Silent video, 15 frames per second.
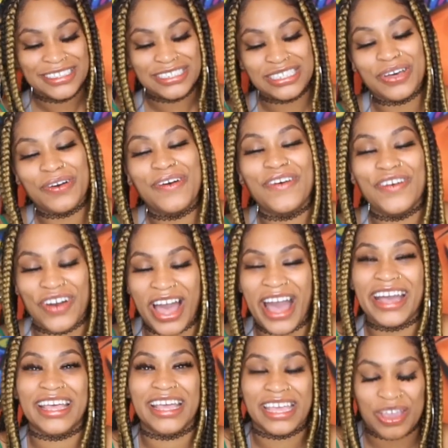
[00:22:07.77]
So I
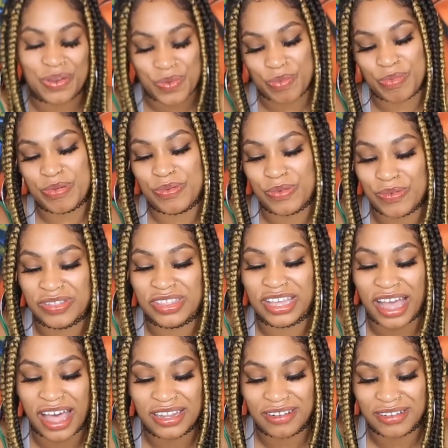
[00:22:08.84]
can get where people would
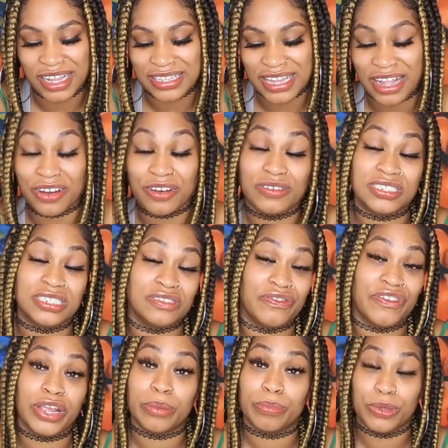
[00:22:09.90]
think I look like that girl. She's
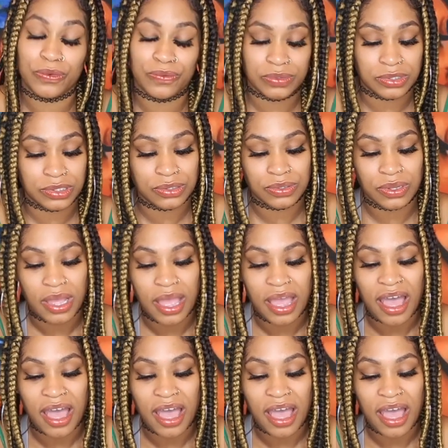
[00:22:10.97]
very beautiful too.